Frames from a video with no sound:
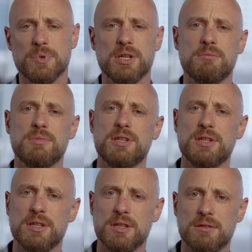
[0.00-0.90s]

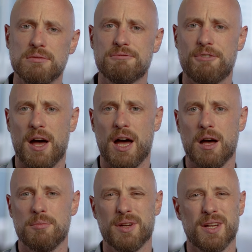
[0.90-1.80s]
ENBD,
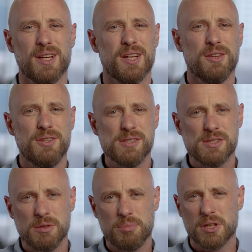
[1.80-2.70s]
FAB. This is
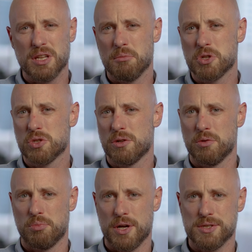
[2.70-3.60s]
typically a much longer
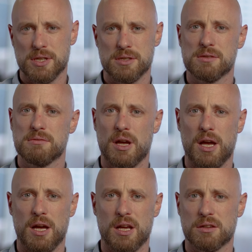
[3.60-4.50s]
process
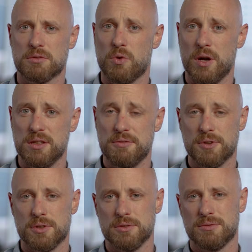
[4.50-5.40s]
and quite
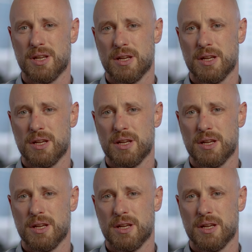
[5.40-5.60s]
difficult.